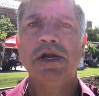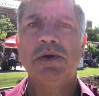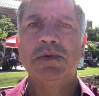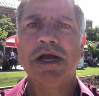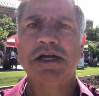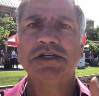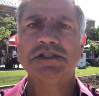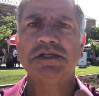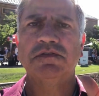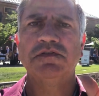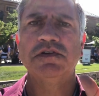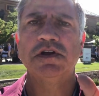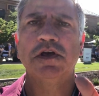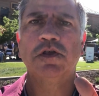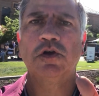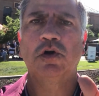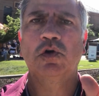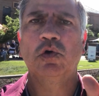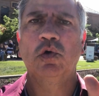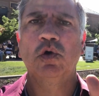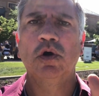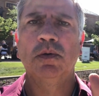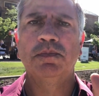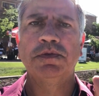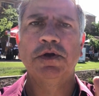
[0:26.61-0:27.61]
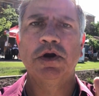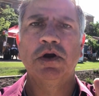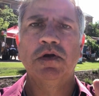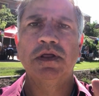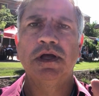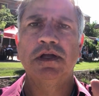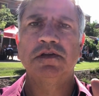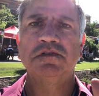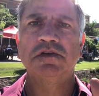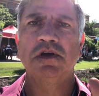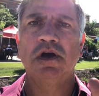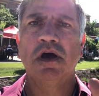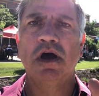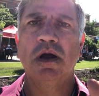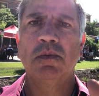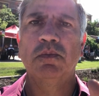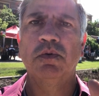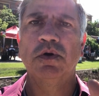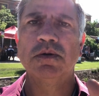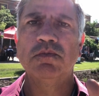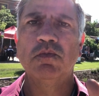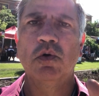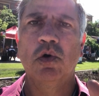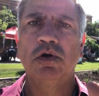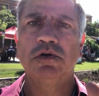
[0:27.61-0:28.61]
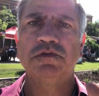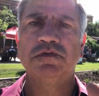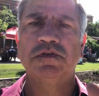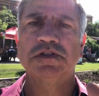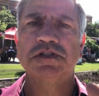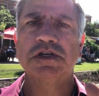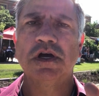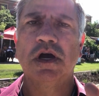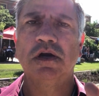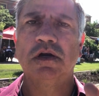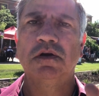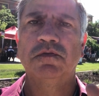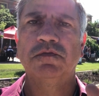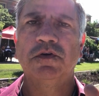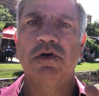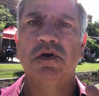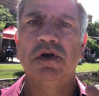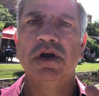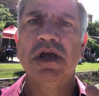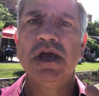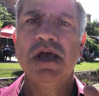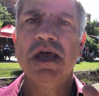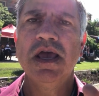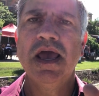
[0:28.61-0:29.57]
We actually have another crew up there. That's uh, Aubrey Morris, photographer,